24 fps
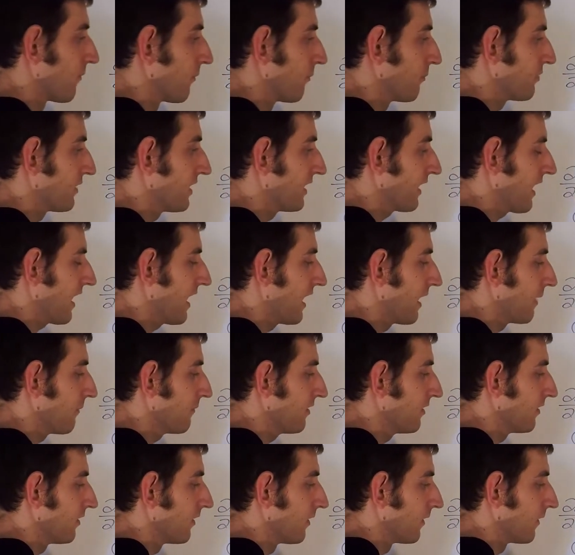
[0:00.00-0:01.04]
big
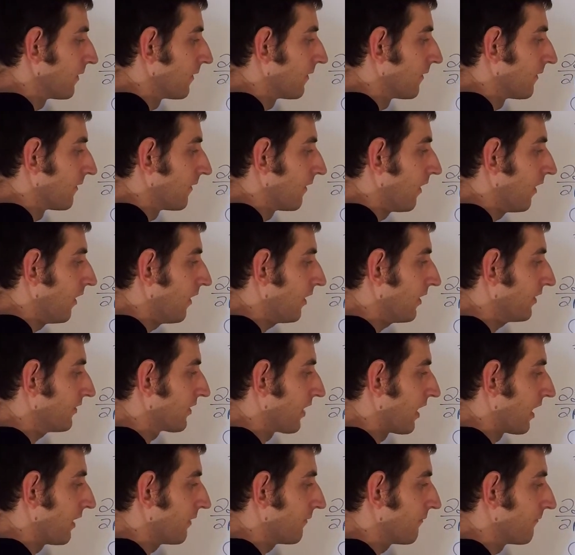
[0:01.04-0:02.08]
M r
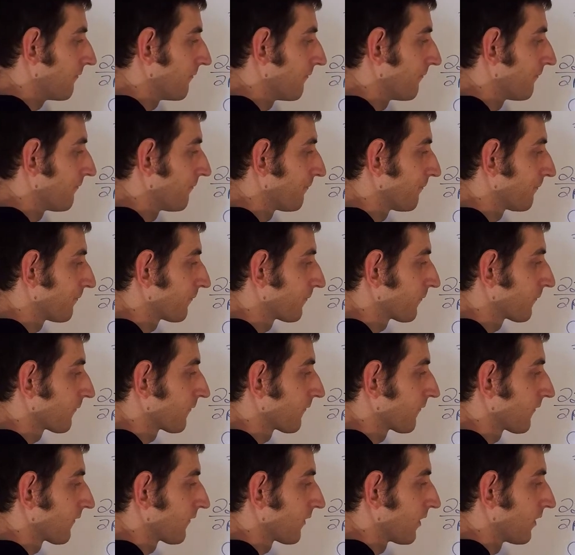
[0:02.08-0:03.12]
dot,
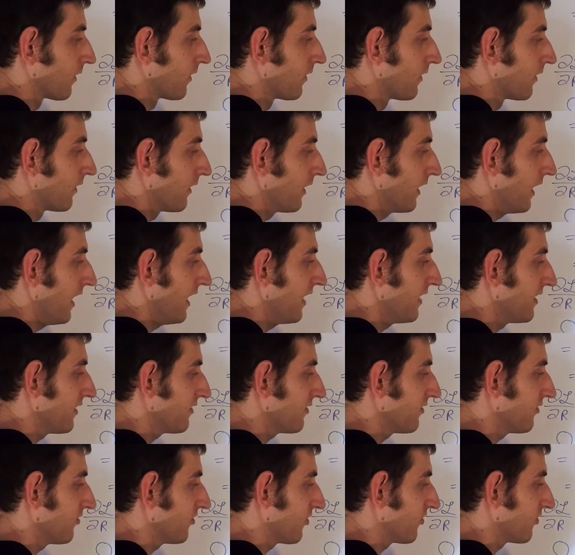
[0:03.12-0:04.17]
and
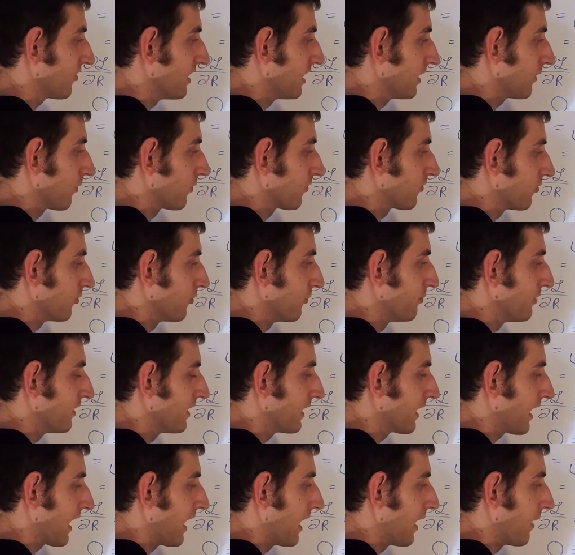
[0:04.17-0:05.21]
this is just equal to
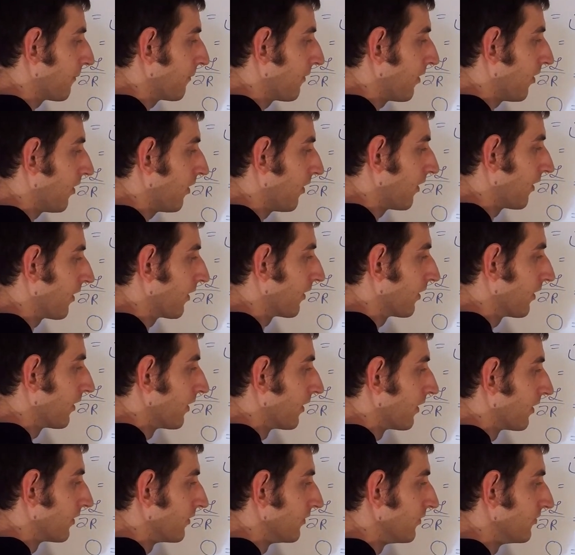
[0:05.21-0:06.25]
big M r
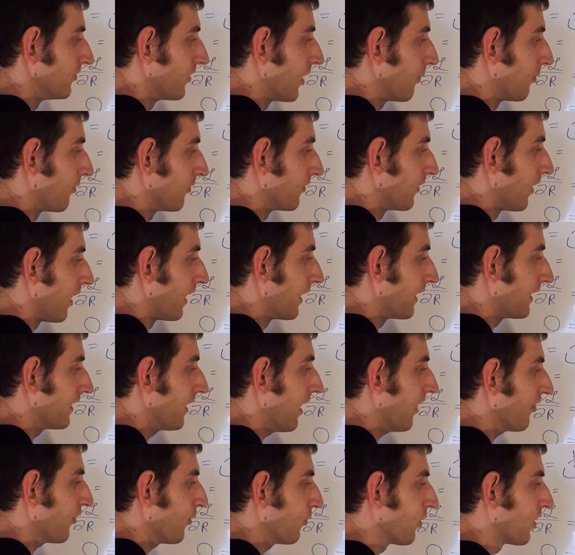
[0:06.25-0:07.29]
double naught. In
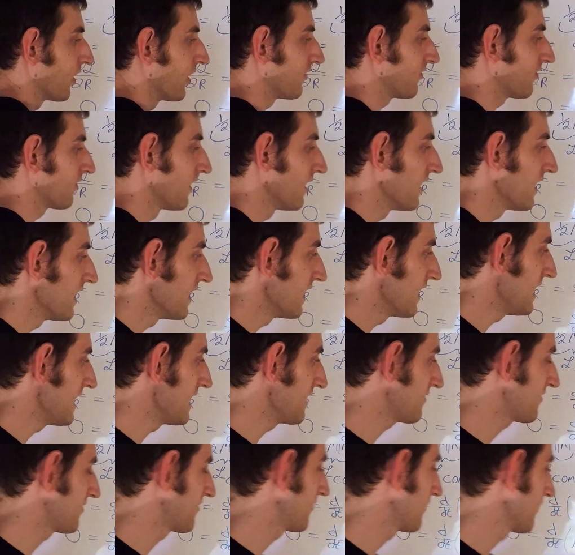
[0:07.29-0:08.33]
other words,
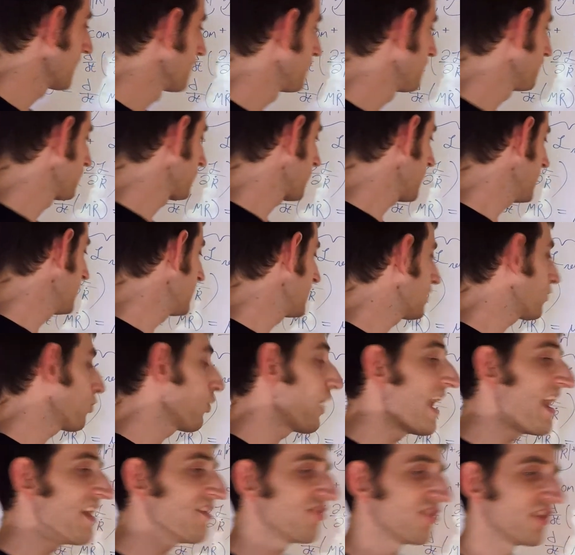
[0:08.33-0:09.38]
it's an
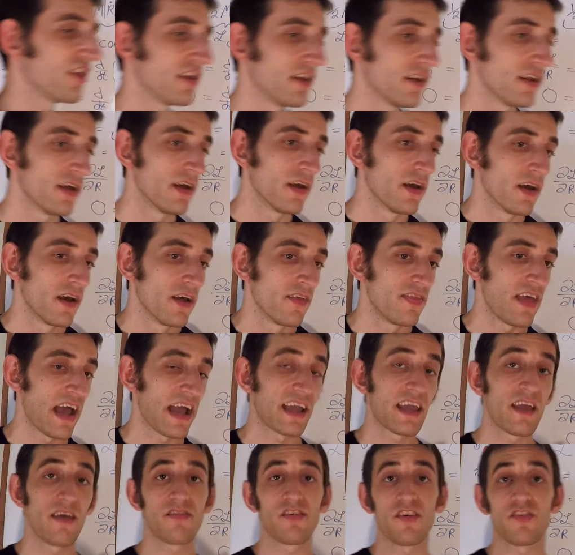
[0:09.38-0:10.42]
equation
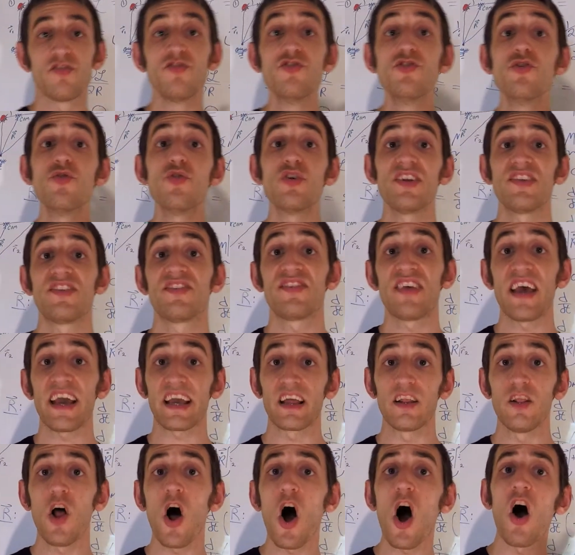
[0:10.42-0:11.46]
that gives us Newton's
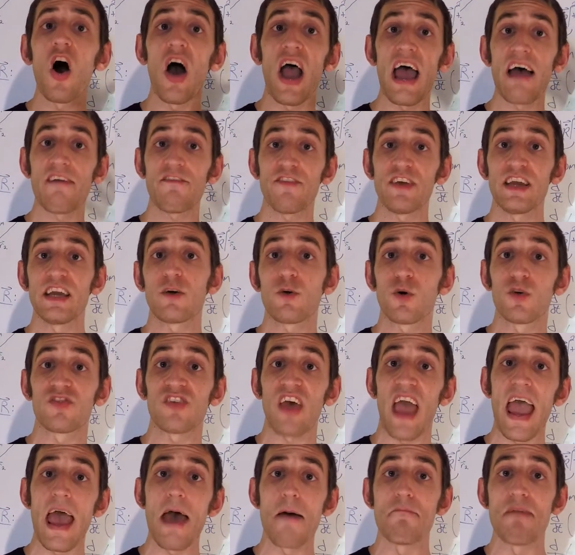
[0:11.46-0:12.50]
second law, F equals
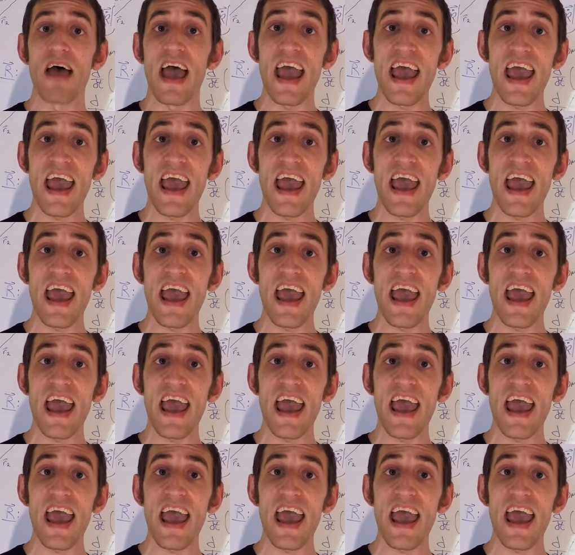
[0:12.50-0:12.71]
ma,